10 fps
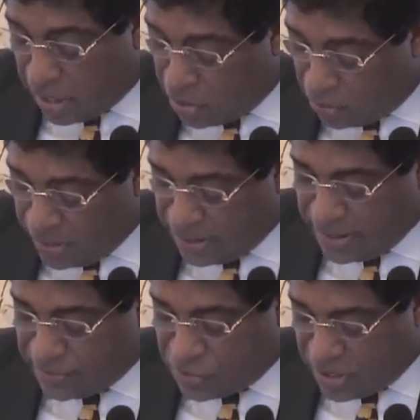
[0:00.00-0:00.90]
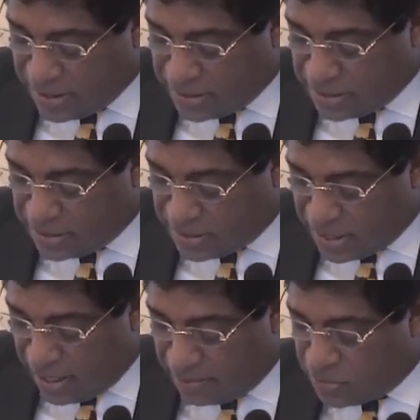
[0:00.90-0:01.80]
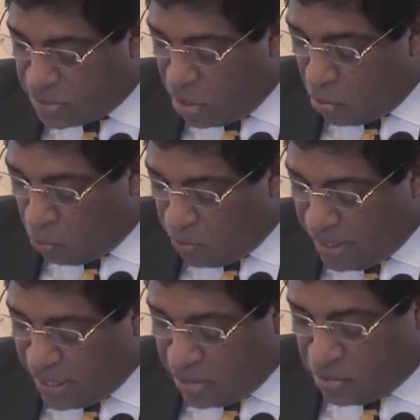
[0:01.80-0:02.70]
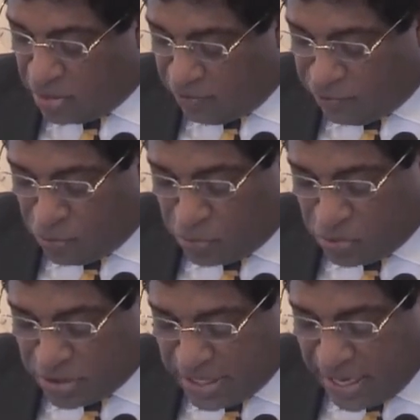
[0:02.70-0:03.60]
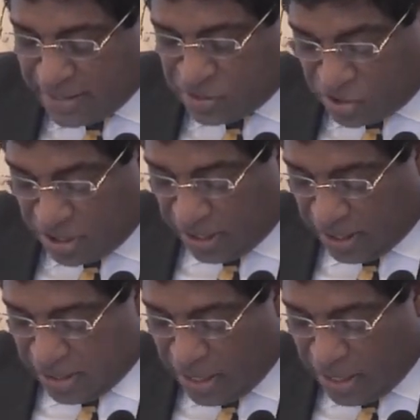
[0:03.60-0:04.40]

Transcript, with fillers: During these changes times, we cannot afford to stand still.